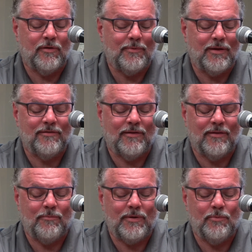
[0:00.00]
I'm not
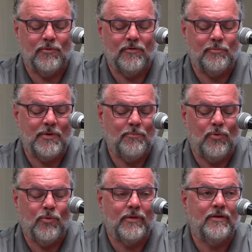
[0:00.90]
telling people to speak
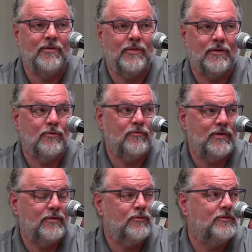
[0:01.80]
poorly of electric
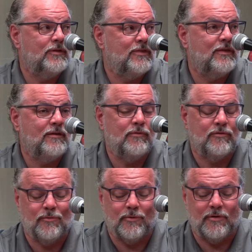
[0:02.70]
vehicles, nothing of the
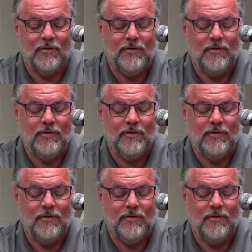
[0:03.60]
sort.